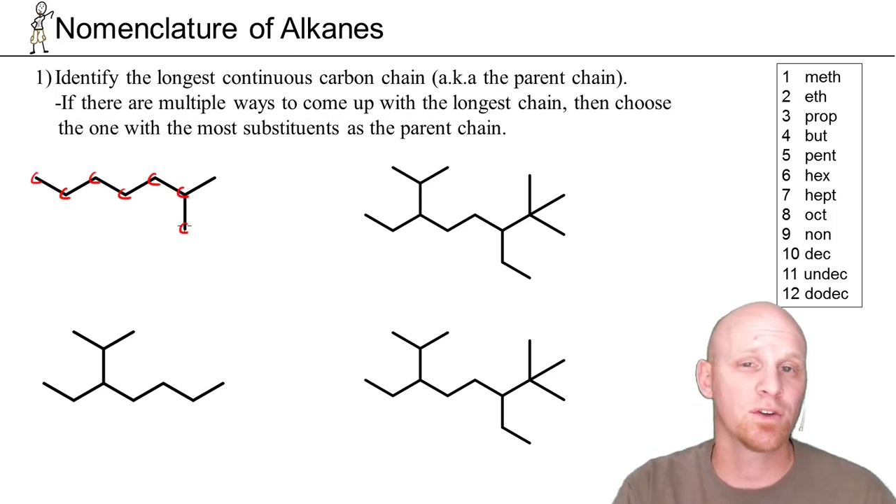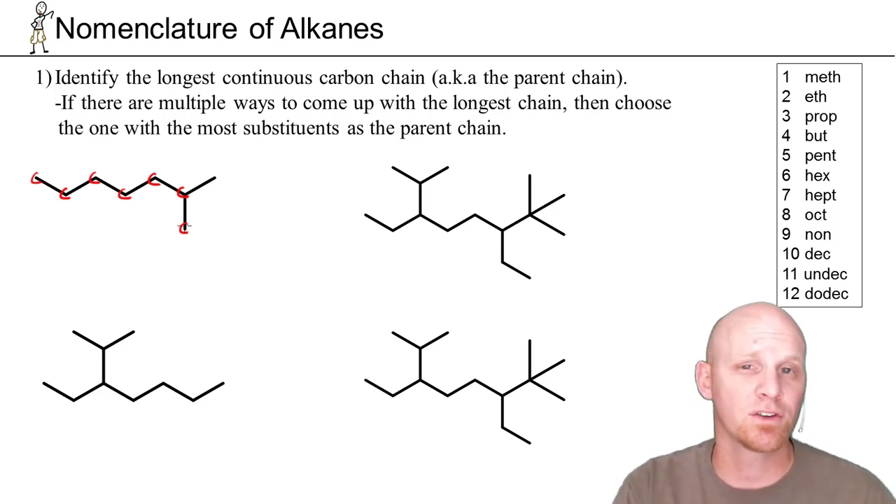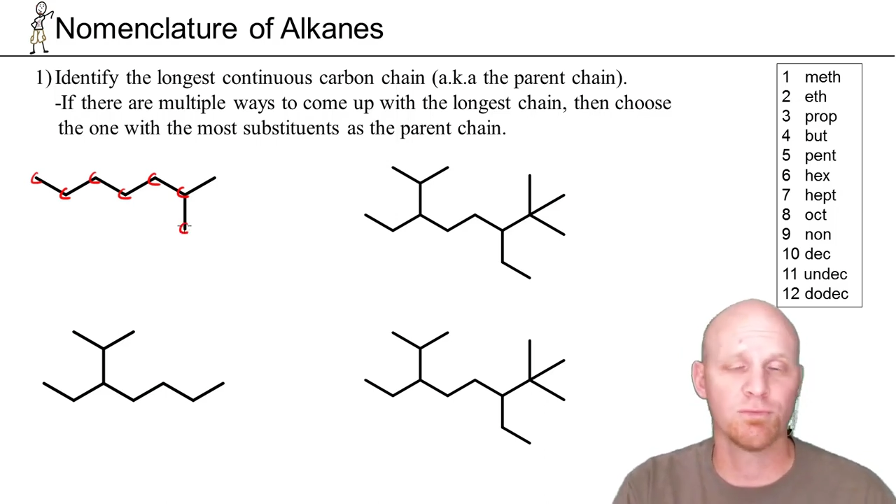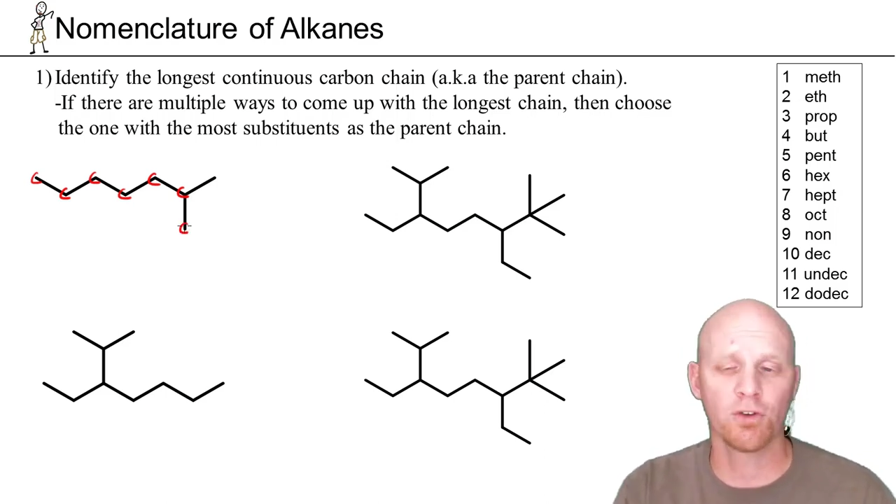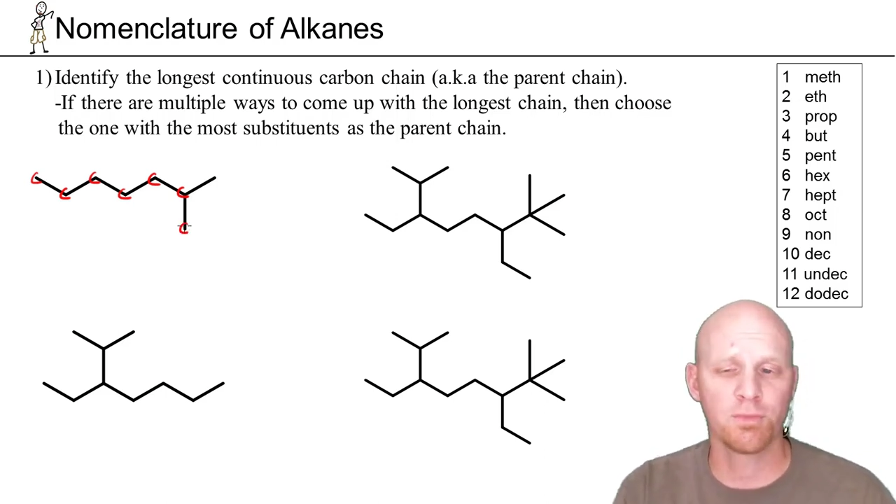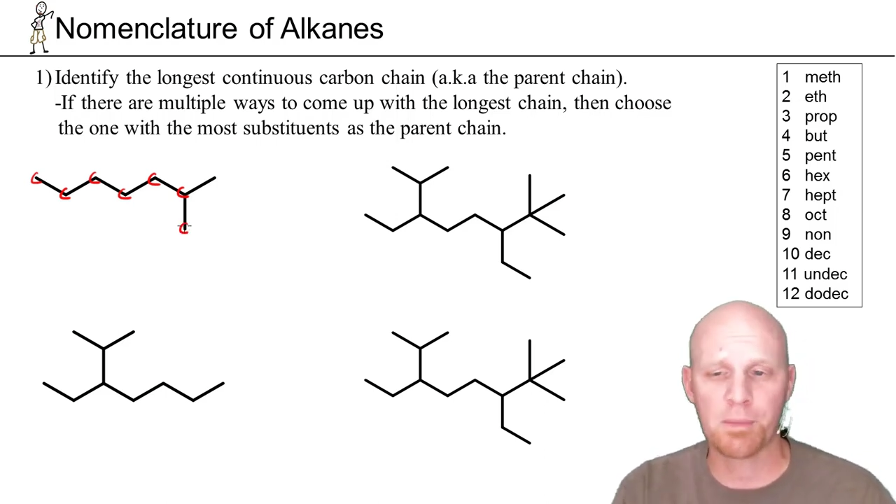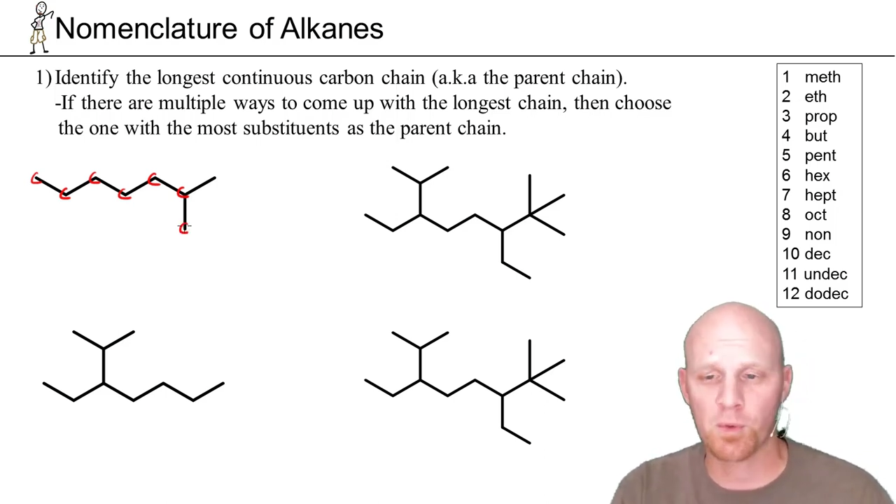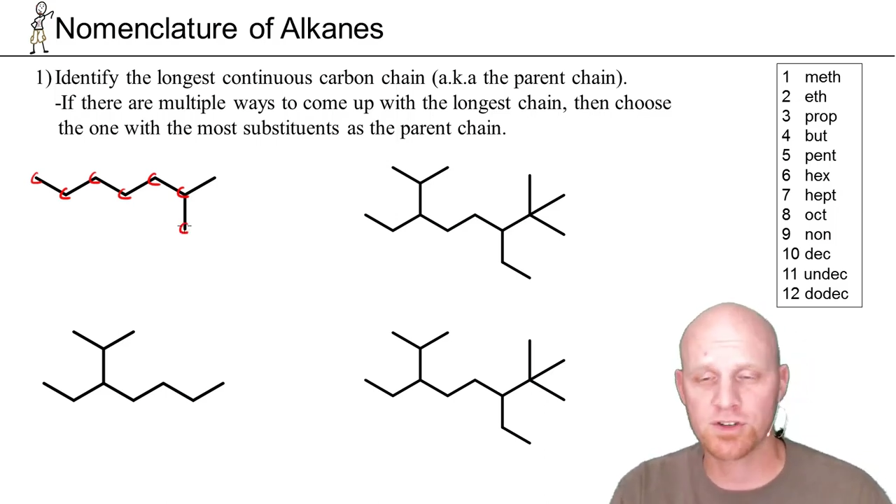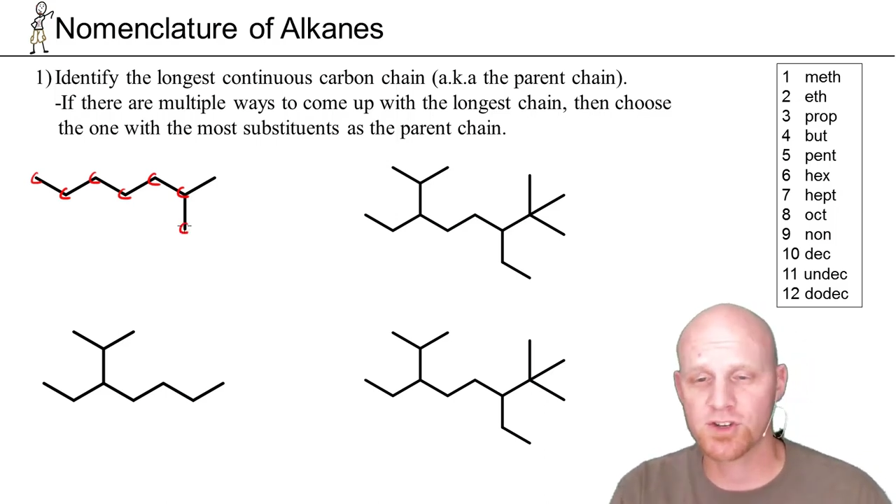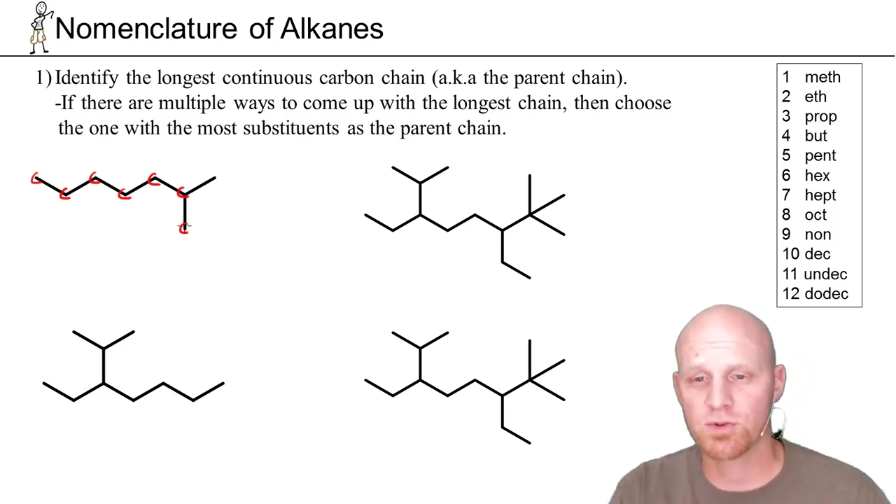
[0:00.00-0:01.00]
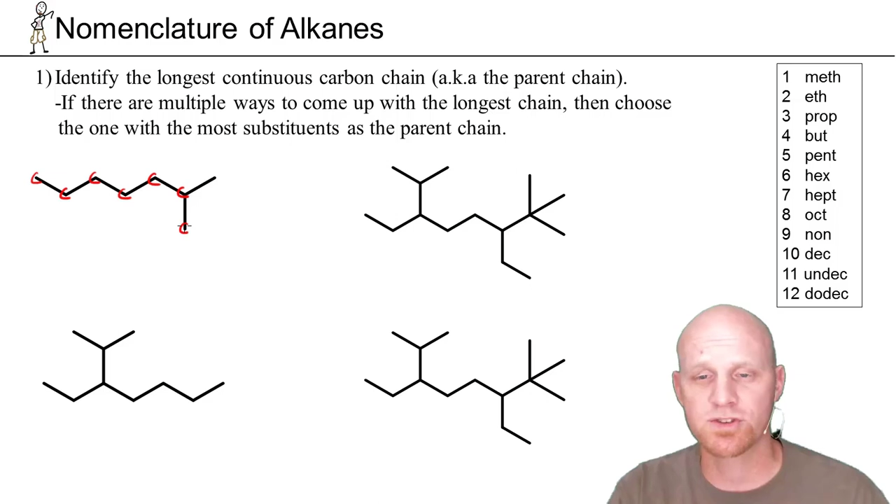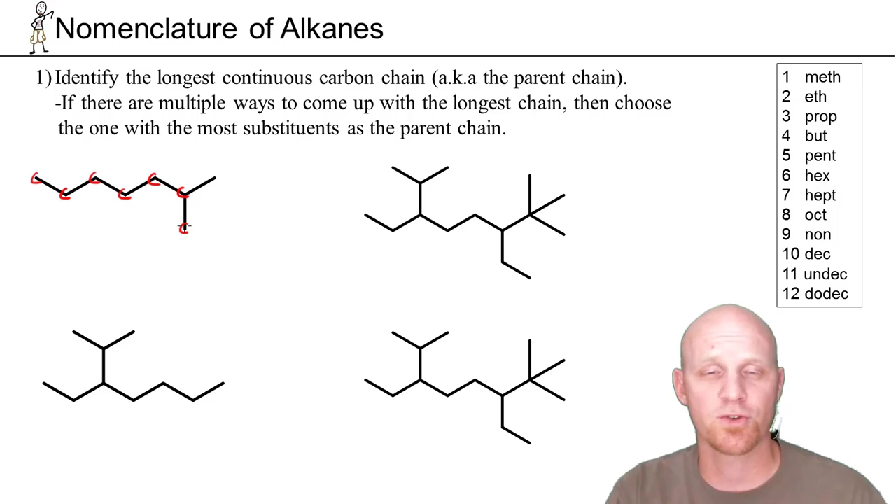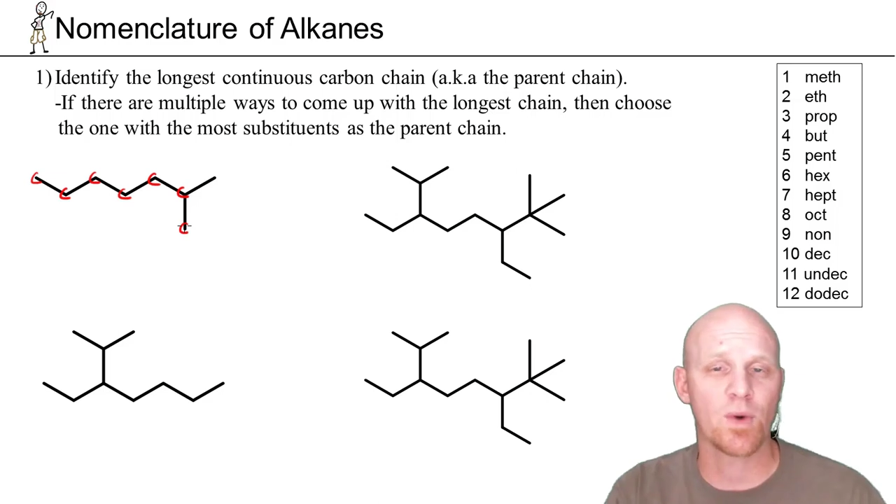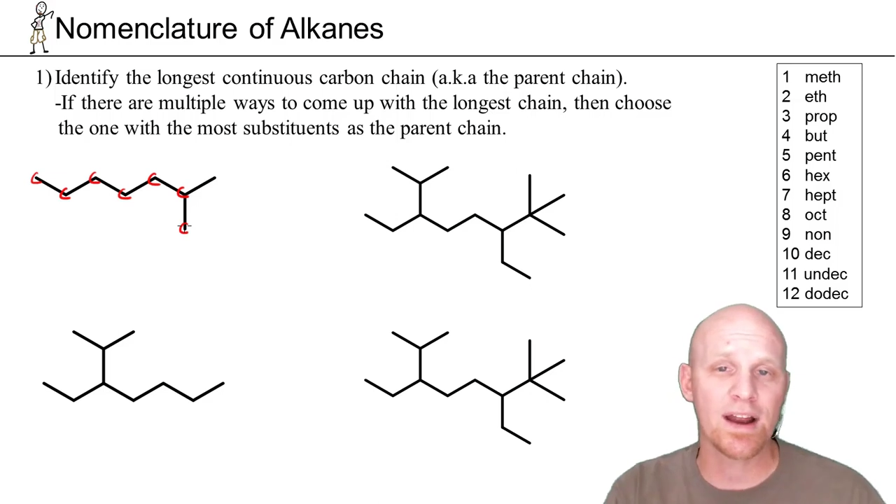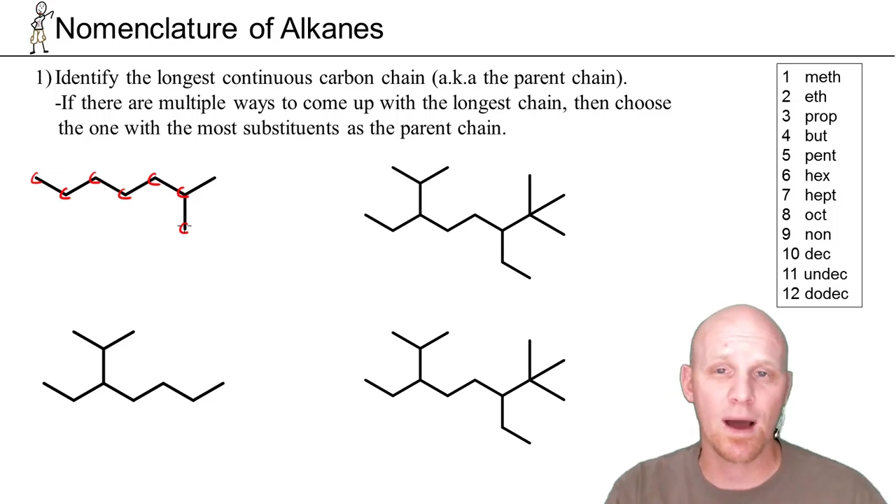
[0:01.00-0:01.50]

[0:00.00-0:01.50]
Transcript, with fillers: because most people would have chose to the right.